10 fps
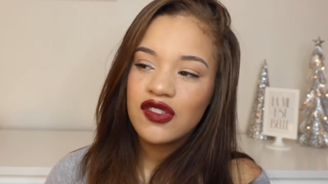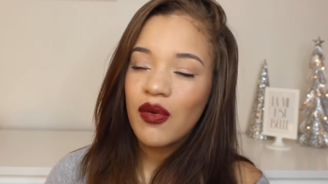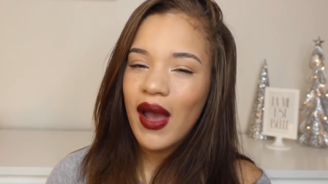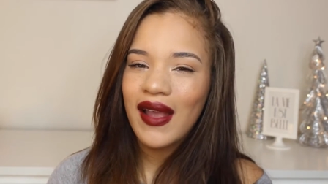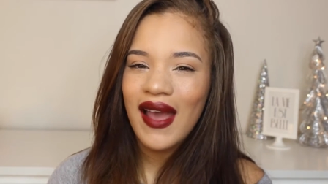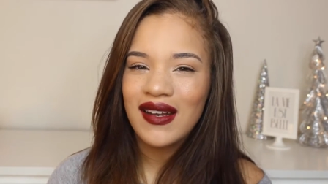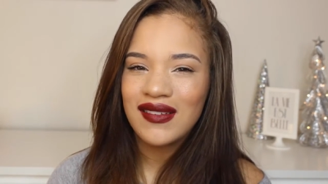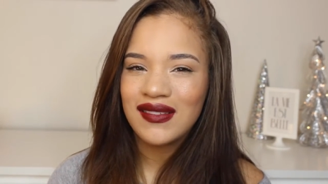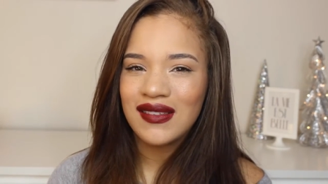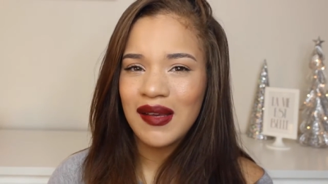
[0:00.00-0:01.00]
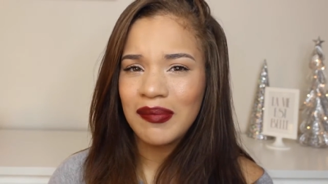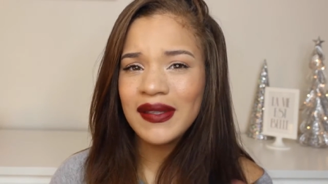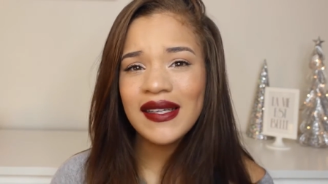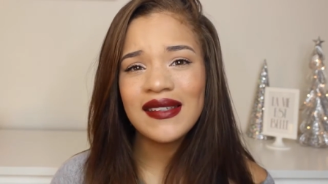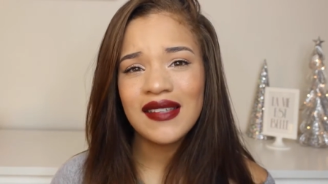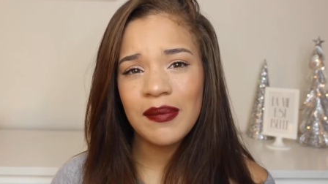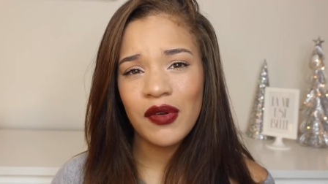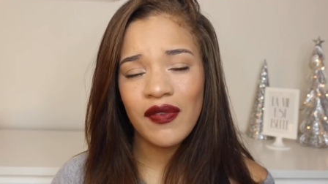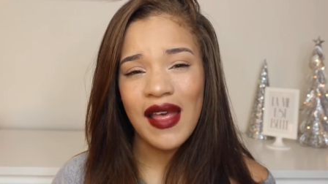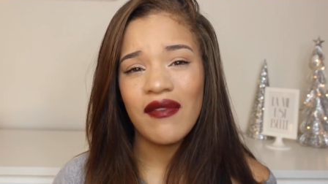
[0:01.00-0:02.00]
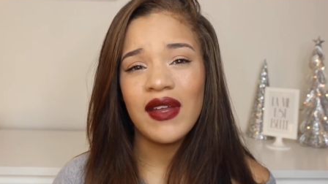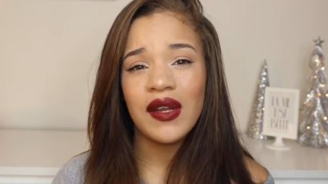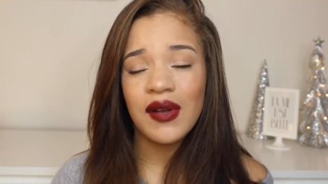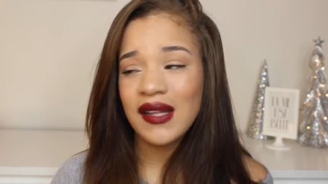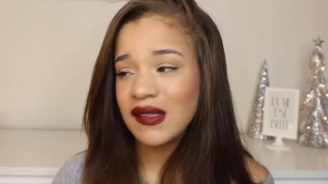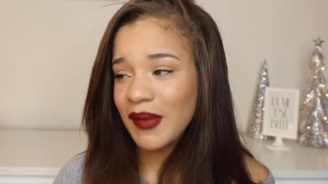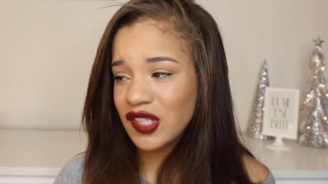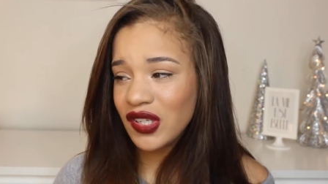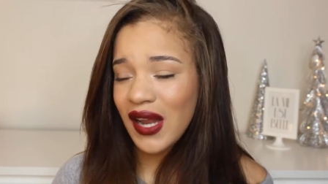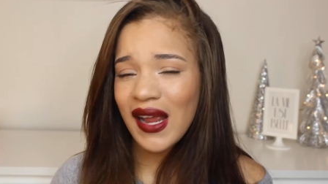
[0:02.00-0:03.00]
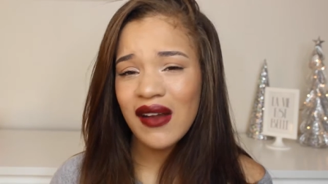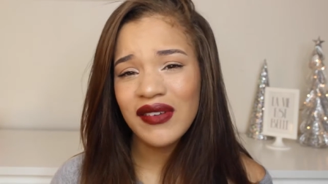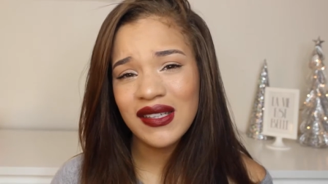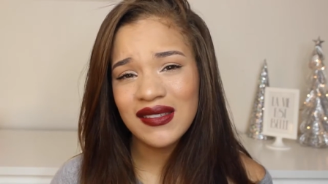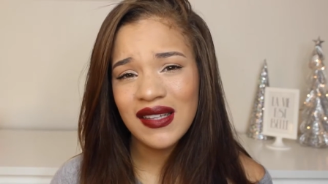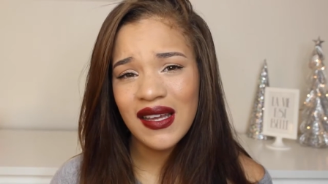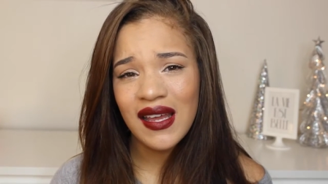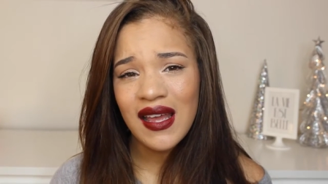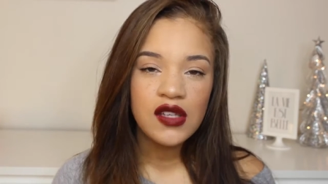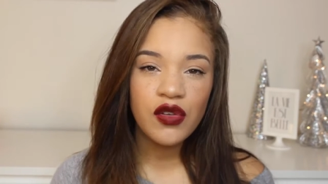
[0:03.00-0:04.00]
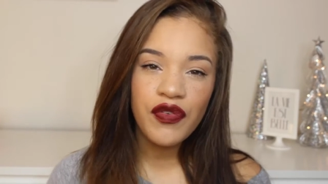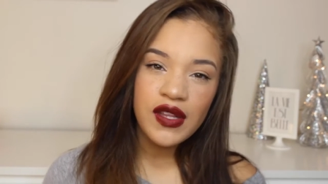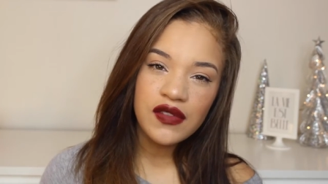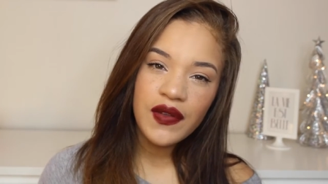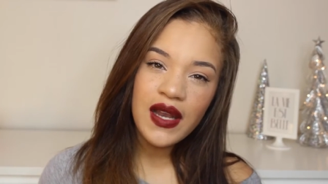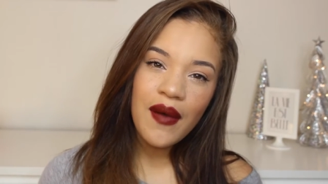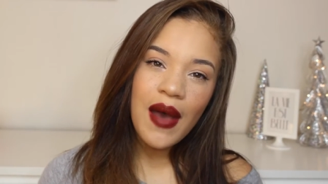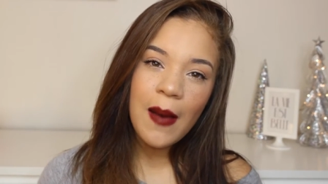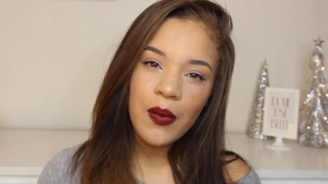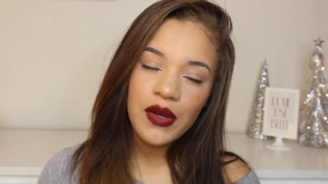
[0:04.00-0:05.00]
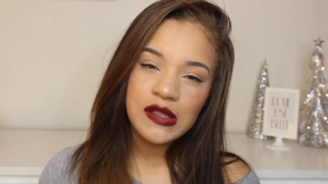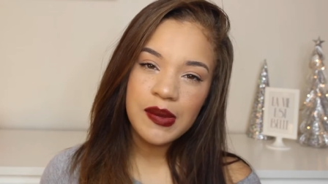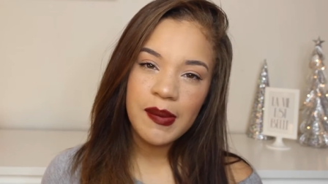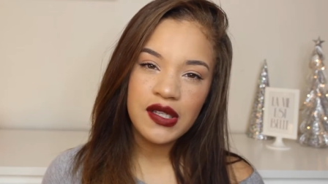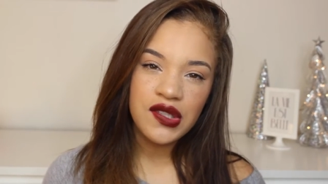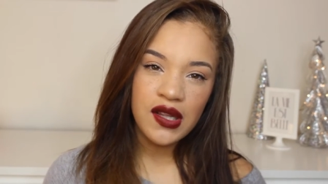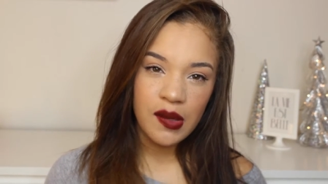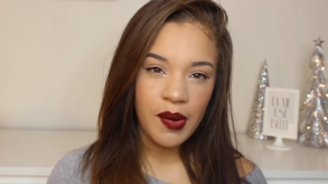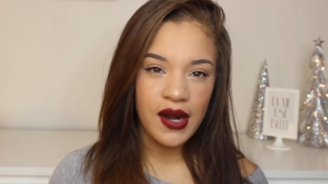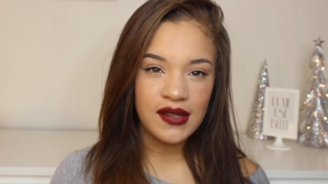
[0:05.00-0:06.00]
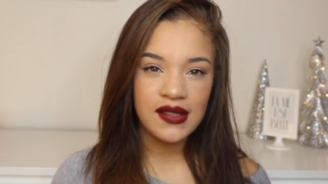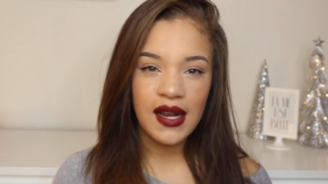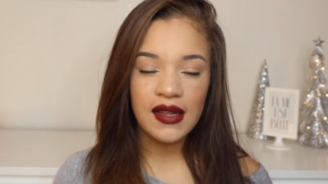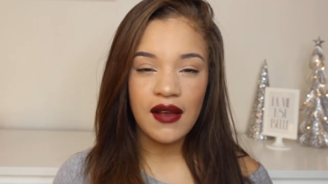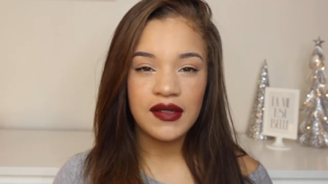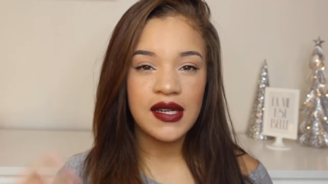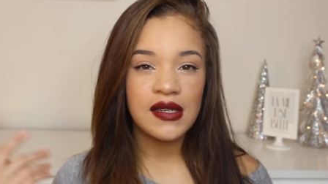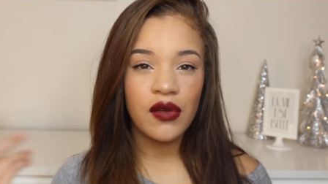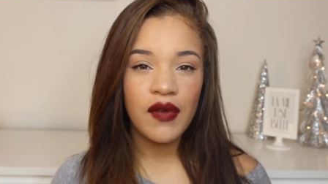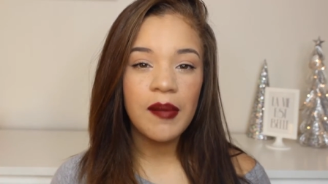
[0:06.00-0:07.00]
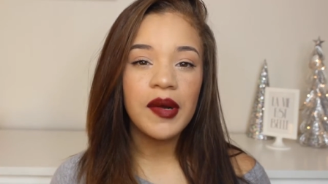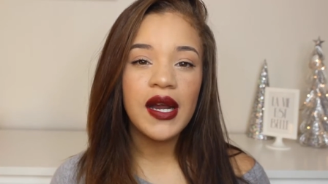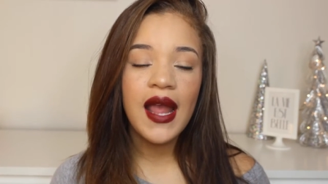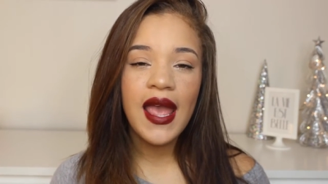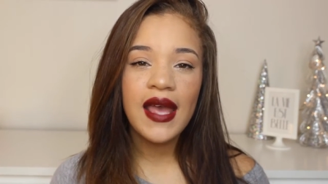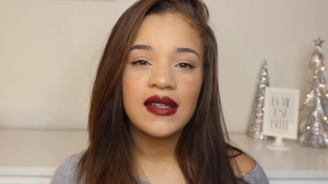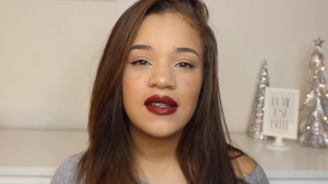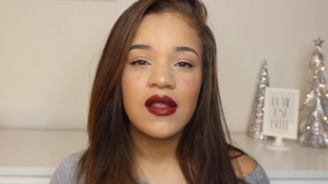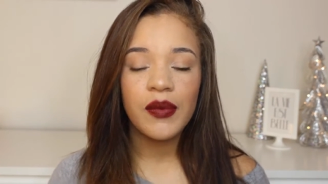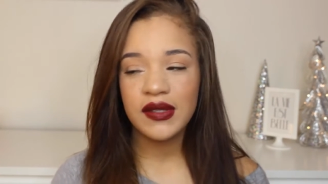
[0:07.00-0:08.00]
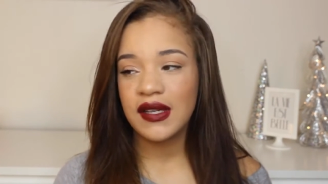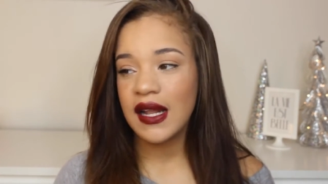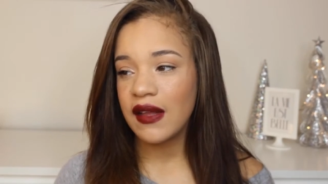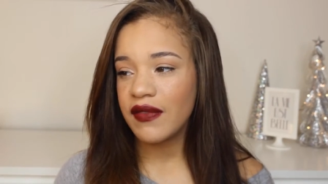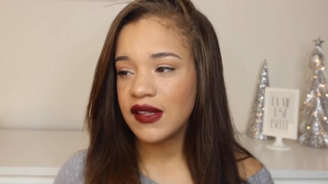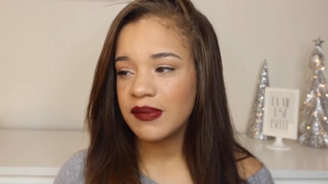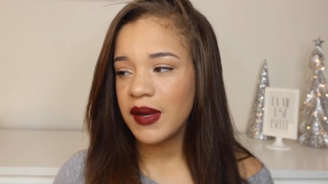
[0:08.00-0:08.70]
so I kind of just completely skipped over that video, not to mention I got really sick. So for this video, I'm going to be mentioning the products that I loved in November and the ones that I loved this